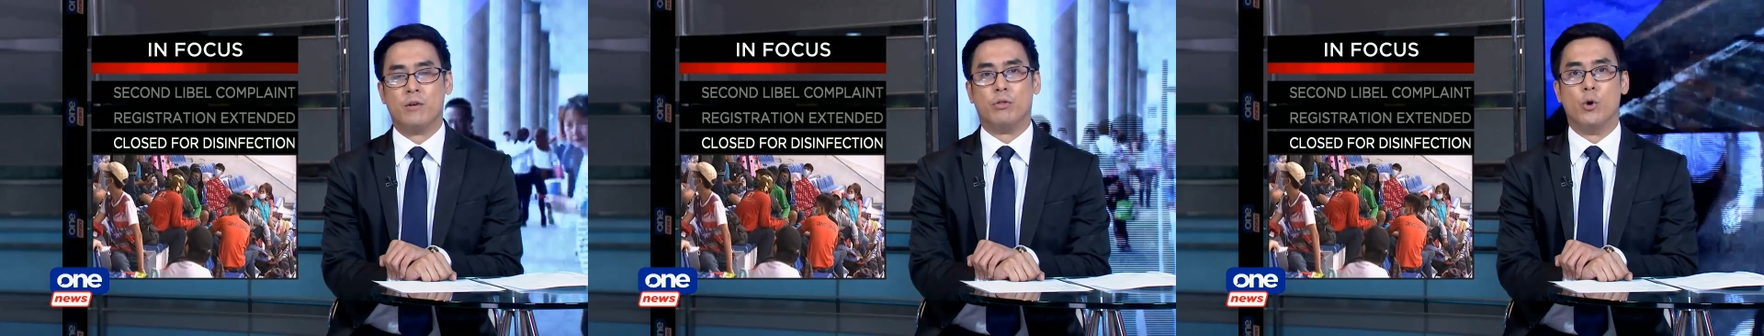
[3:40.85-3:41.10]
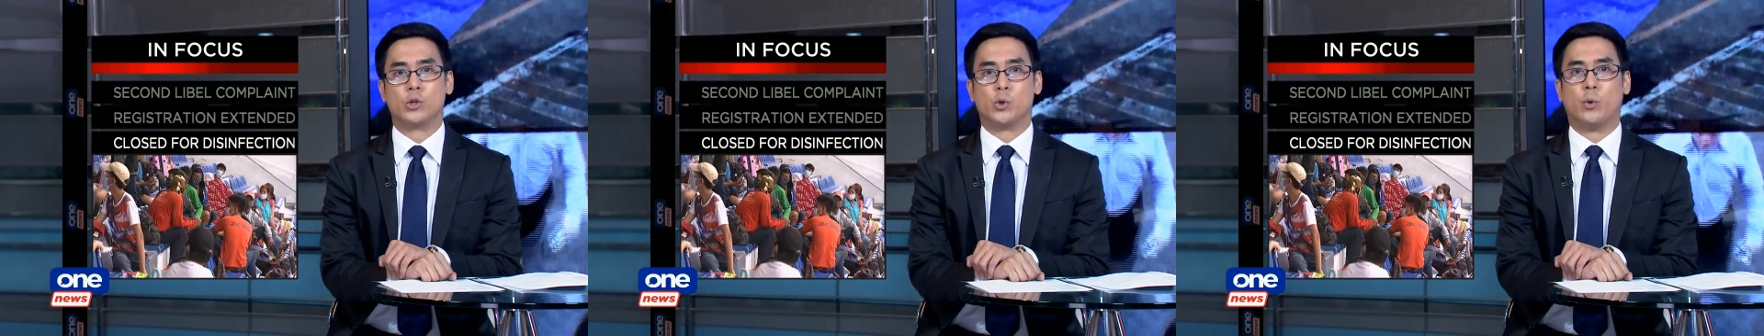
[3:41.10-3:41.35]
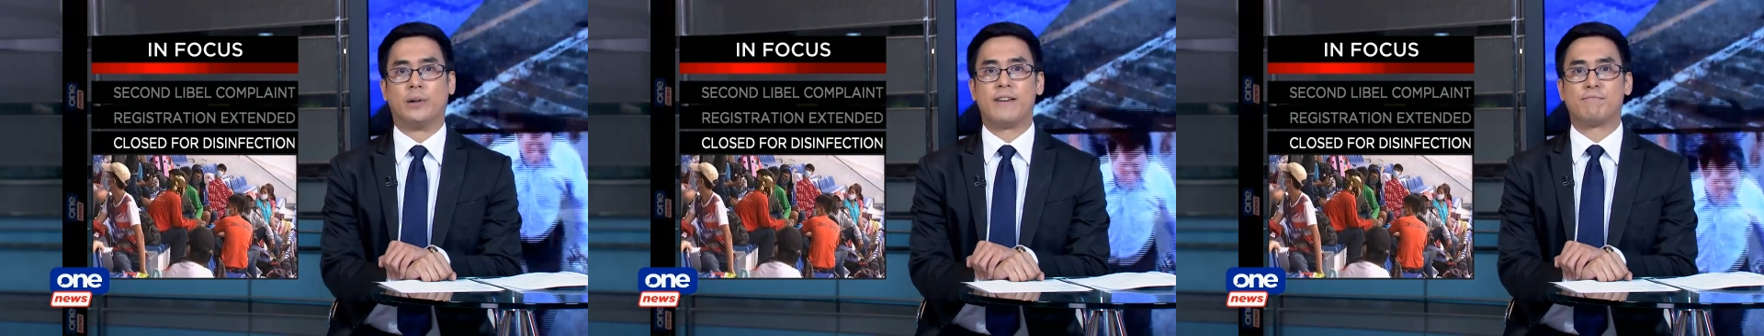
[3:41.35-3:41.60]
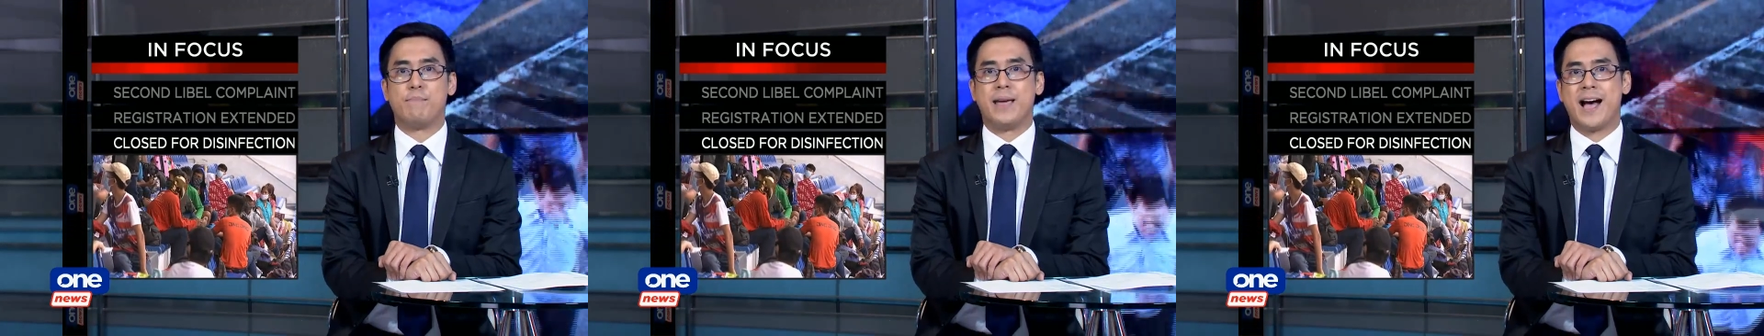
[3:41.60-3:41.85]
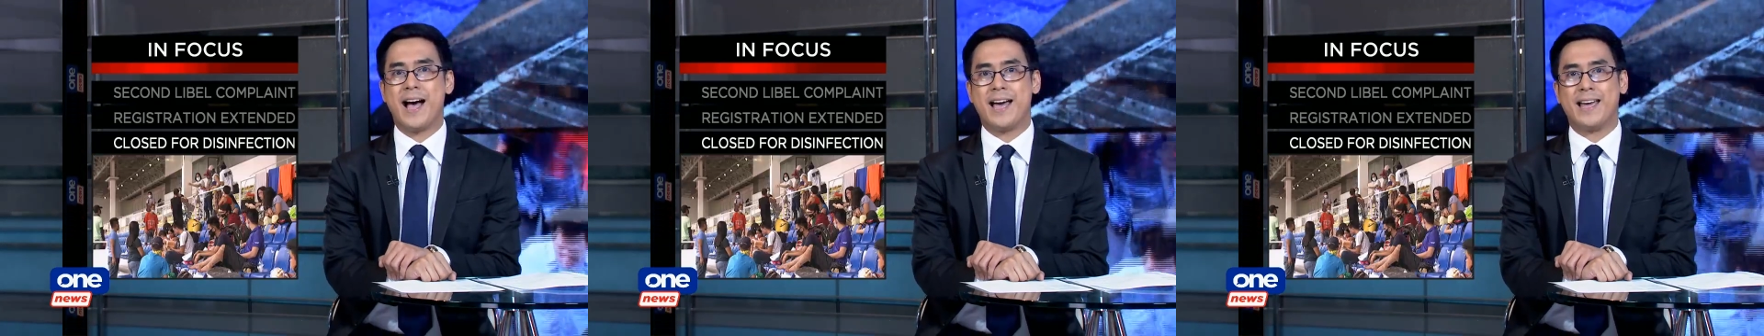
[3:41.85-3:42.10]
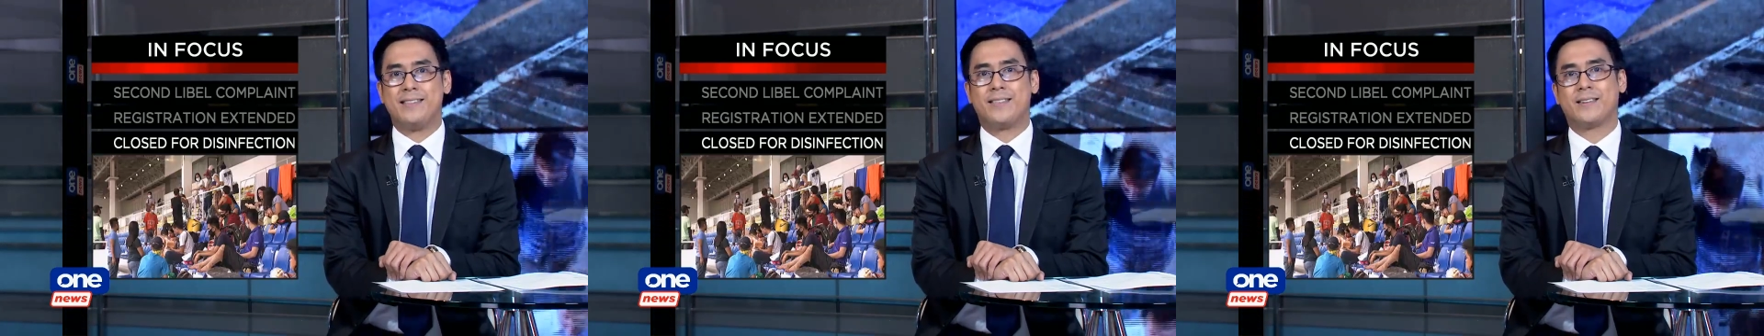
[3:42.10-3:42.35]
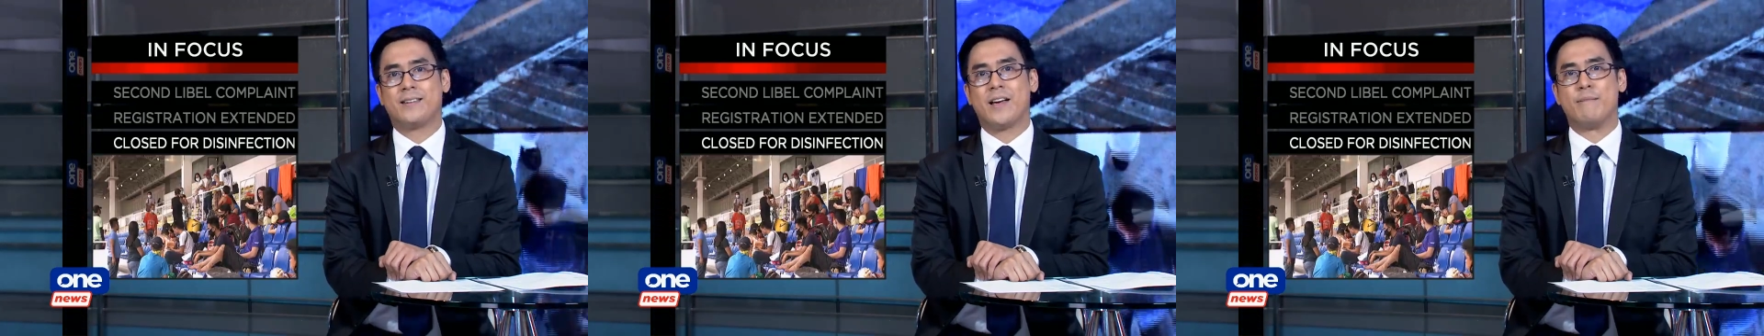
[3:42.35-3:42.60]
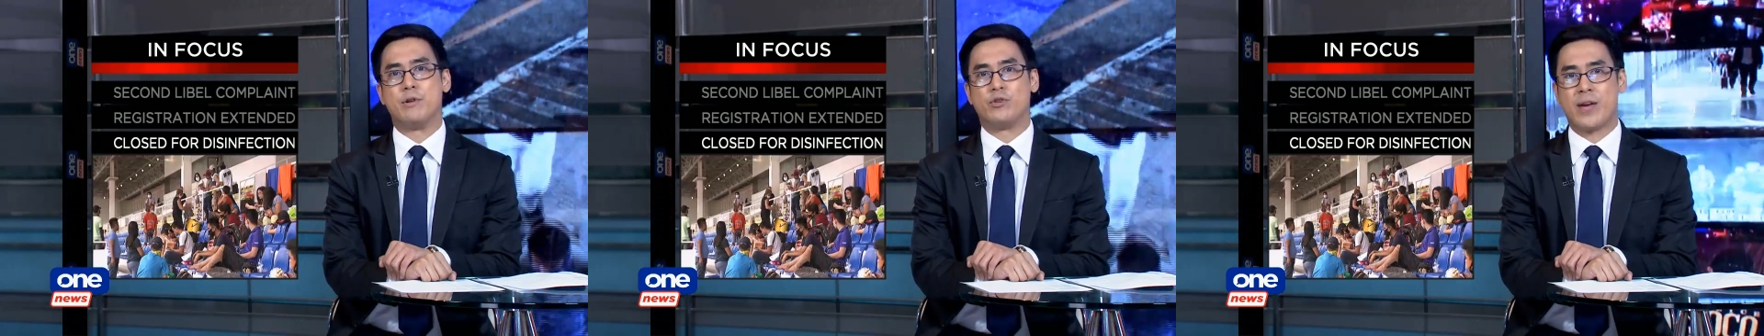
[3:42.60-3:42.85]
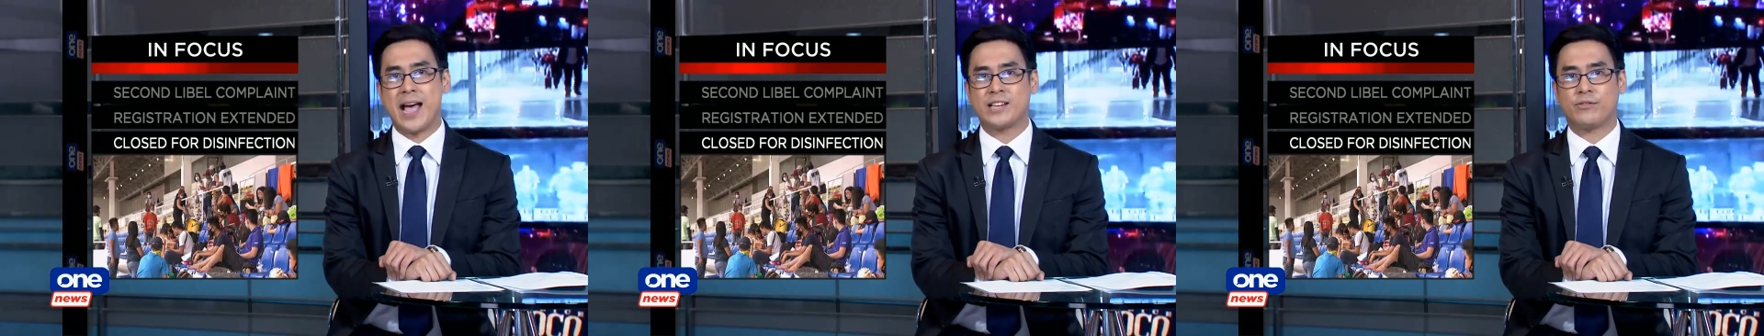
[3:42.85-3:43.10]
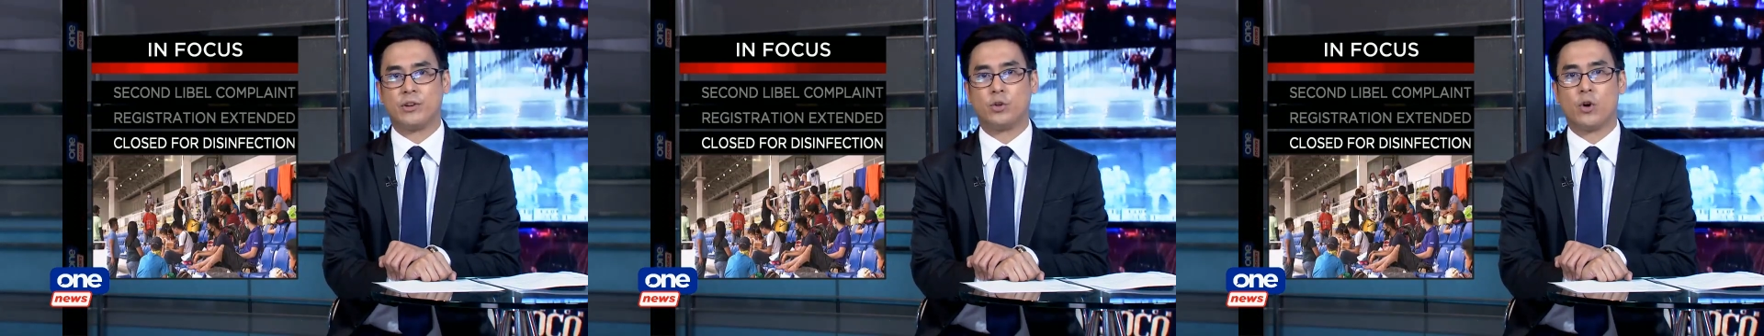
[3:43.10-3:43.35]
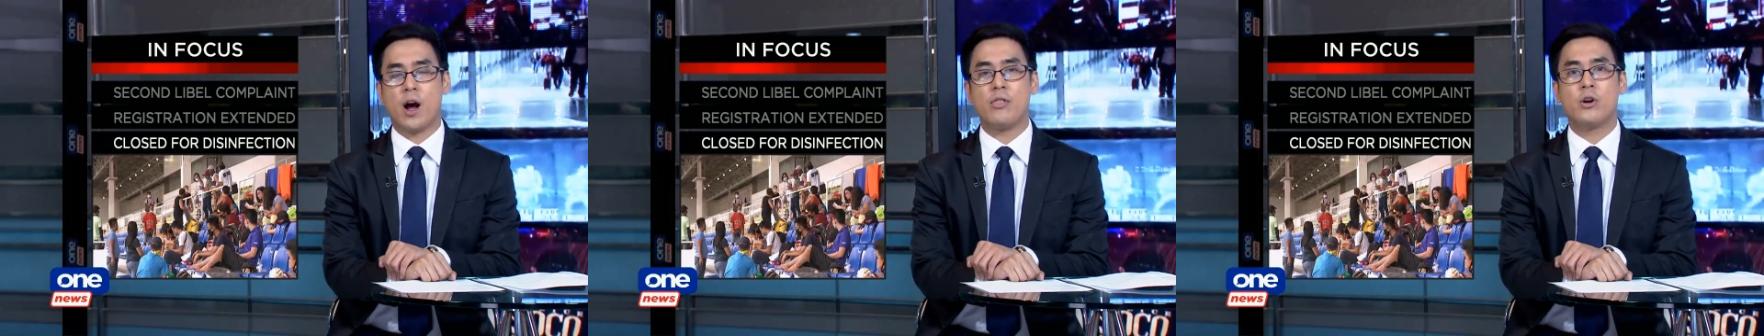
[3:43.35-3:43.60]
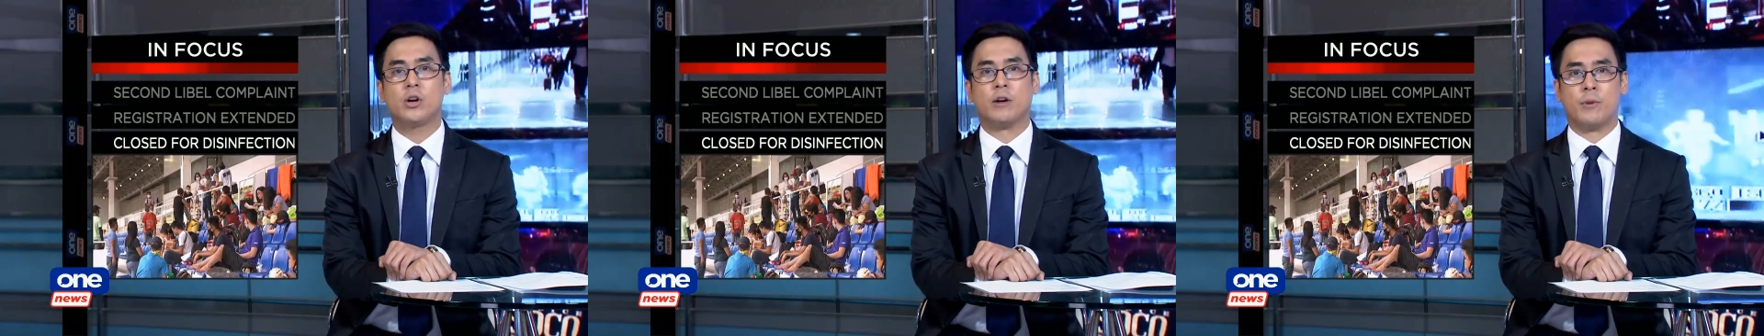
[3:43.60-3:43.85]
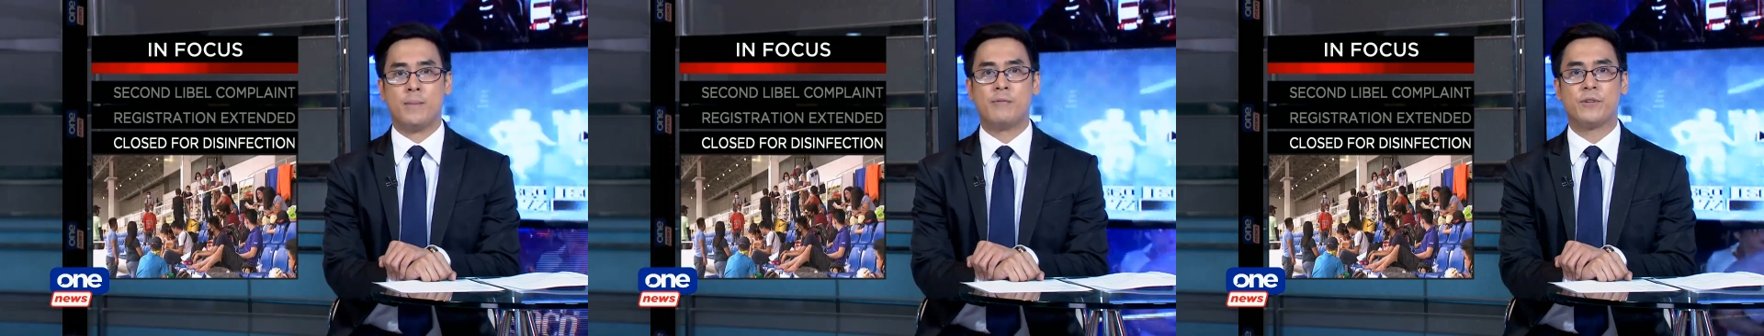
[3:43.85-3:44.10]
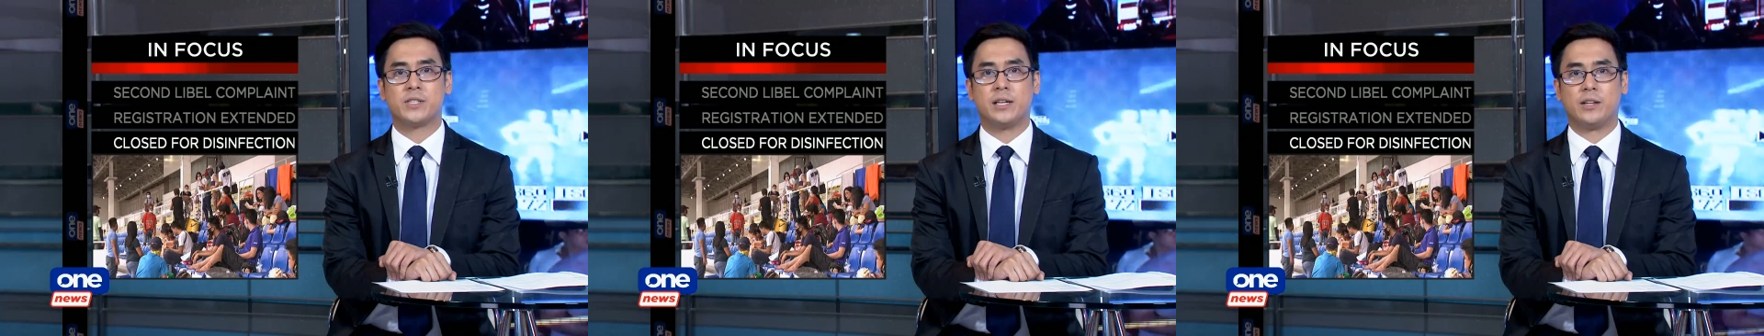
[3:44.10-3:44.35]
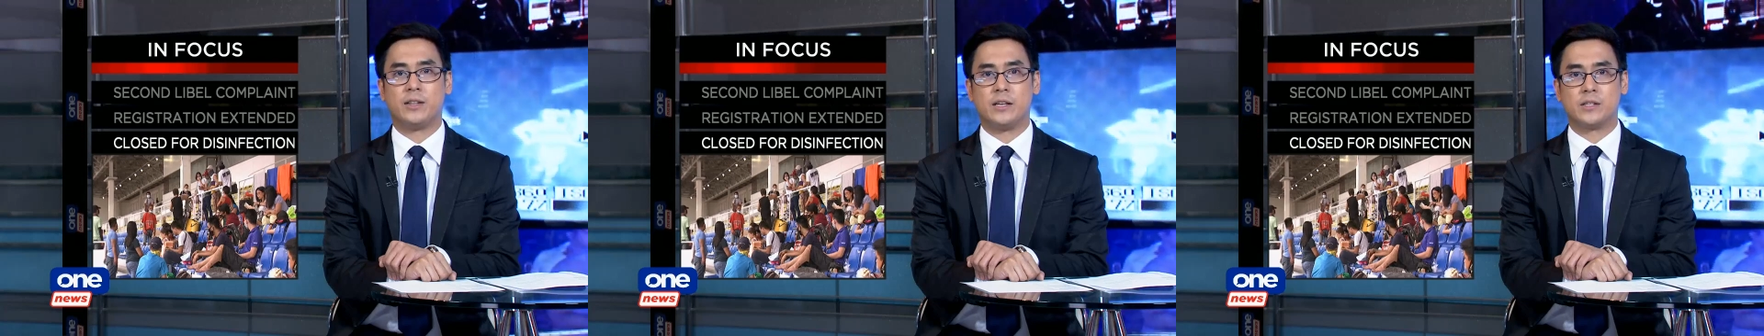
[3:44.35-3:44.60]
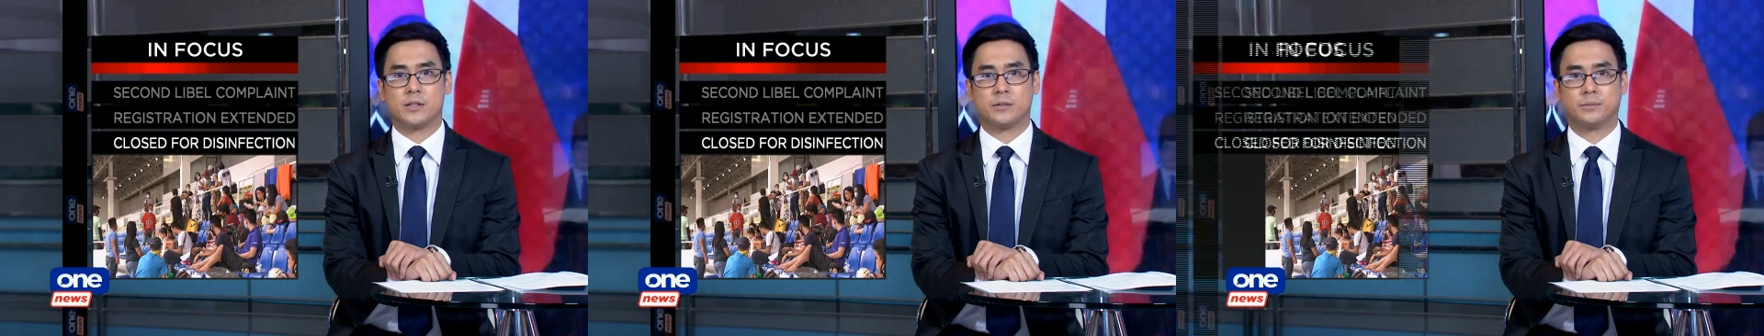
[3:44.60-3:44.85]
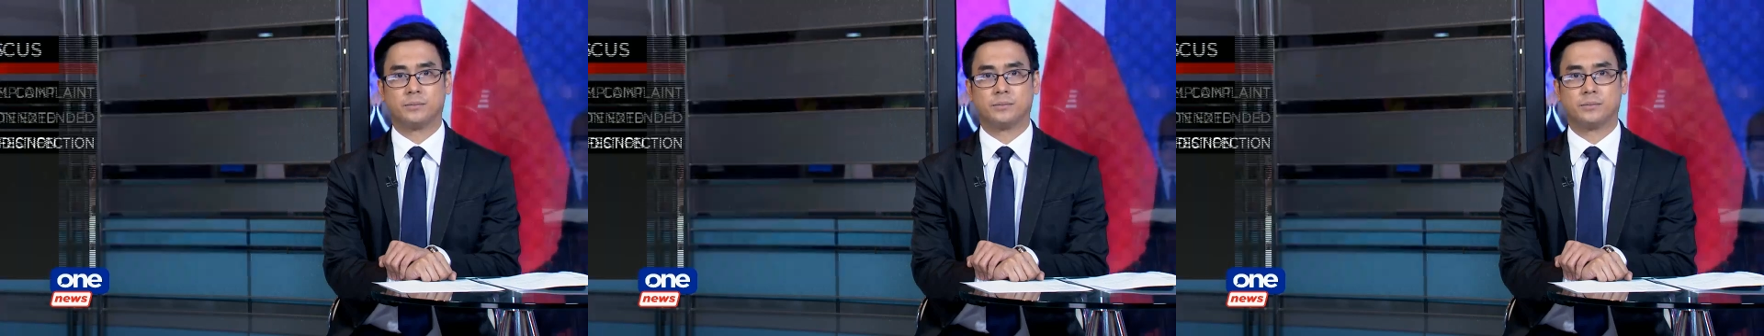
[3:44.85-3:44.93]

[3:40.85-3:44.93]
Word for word: Those who were left behind have been transferred to other government facilities.